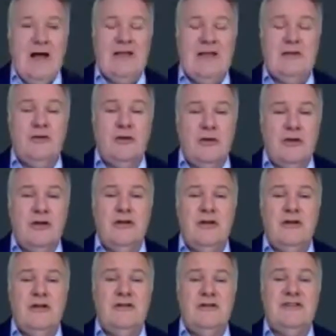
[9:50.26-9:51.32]
I talk
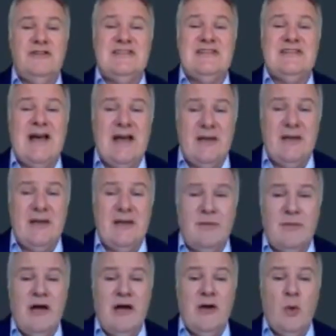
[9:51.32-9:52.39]
the
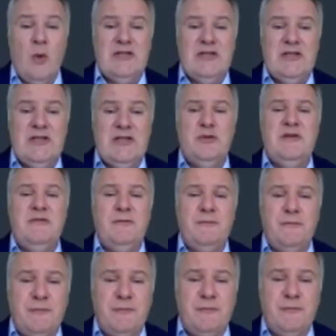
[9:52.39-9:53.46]
time. I want to be
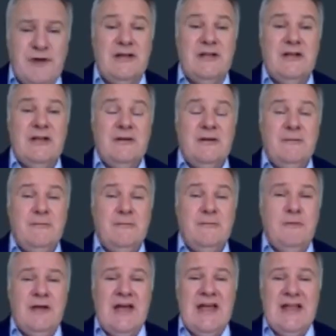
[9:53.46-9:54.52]
free
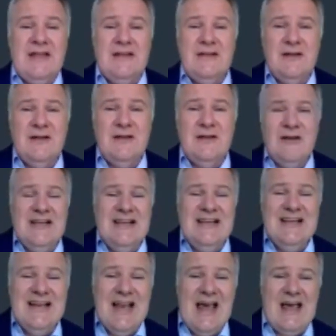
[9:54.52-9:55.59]
and
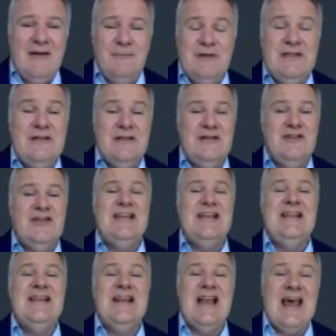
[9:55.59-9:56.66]
with
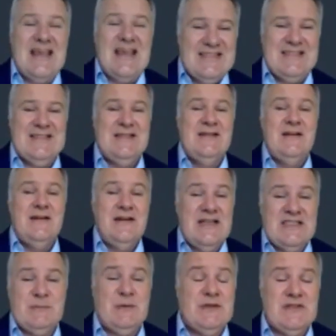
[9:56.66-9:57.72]
really less
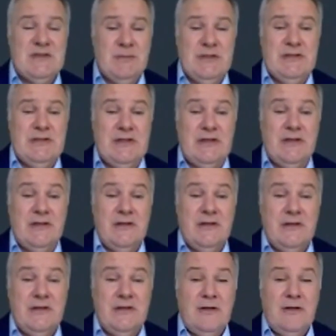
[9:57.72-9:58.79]
responsibility.
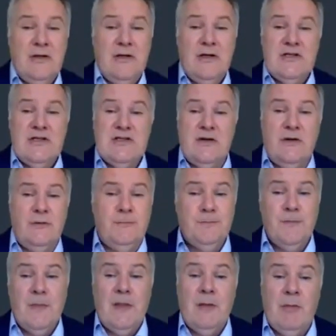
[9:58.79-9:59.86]

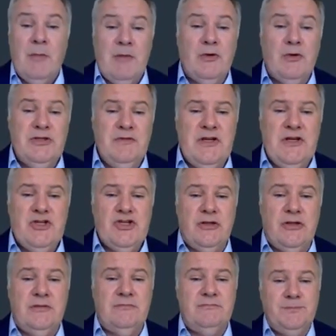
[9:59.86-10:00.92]
So my
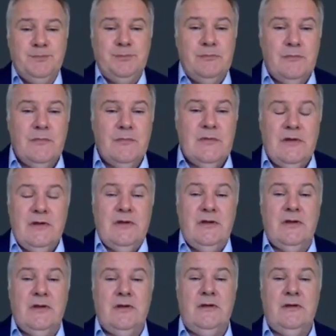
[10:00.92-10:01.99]
motivation,
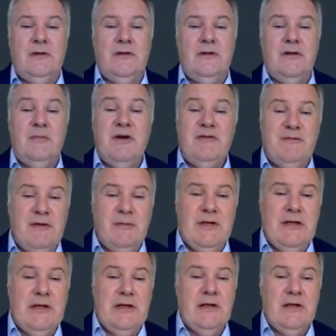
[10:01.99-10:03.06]
my
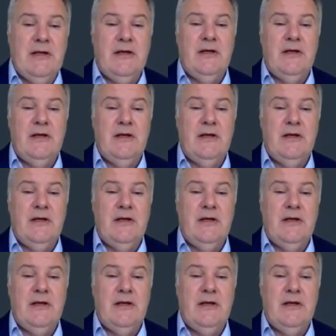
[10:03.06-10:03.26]
family.